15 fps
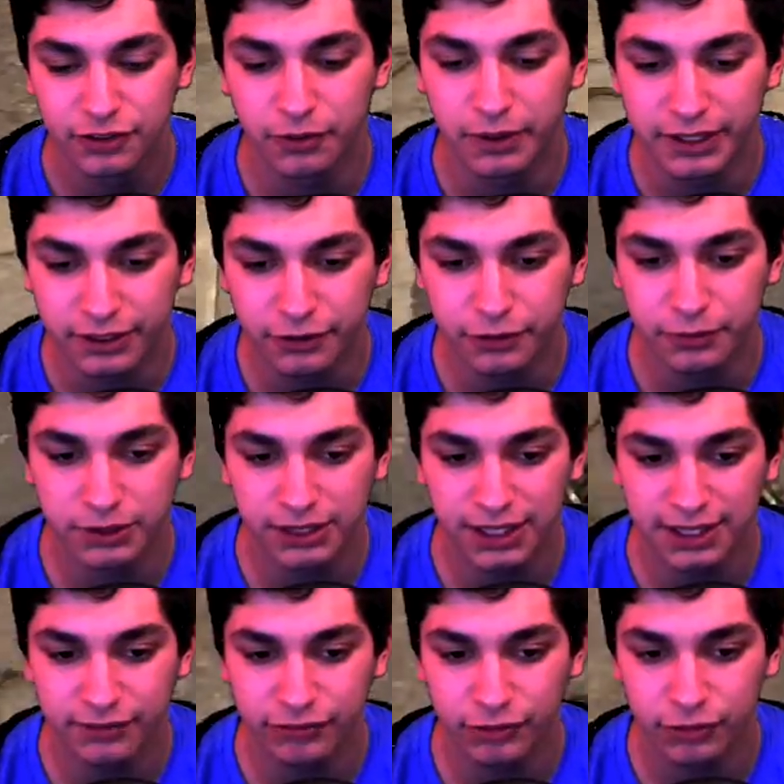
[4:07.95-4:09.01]
So I go to a
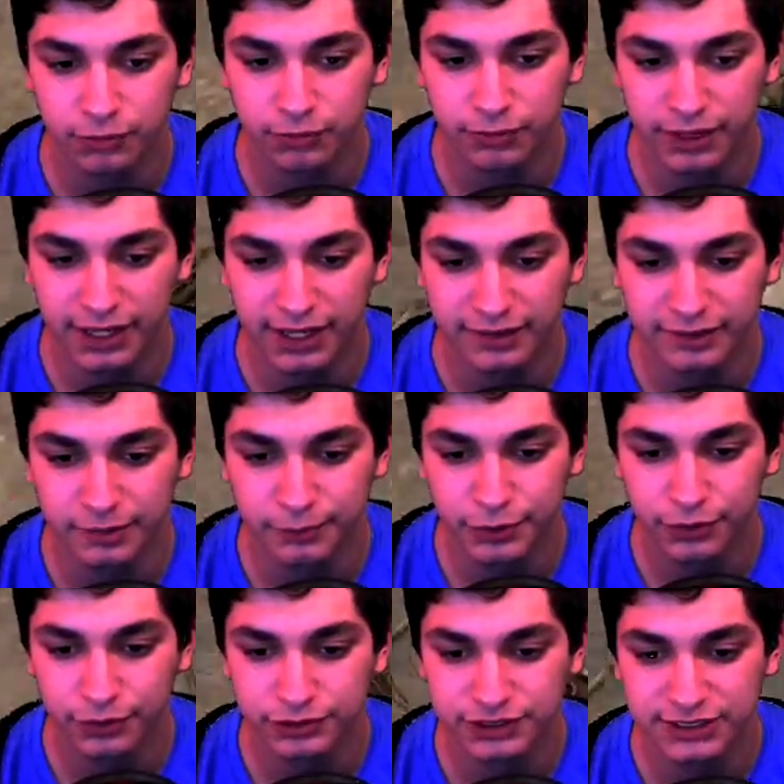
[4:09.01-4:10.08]
classroom that has
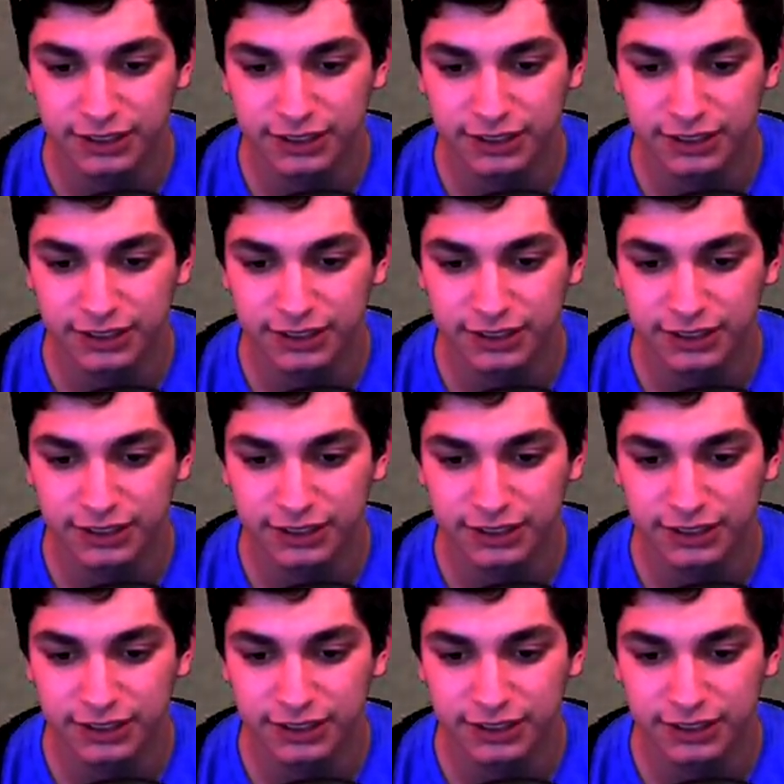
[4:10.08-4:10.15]
computers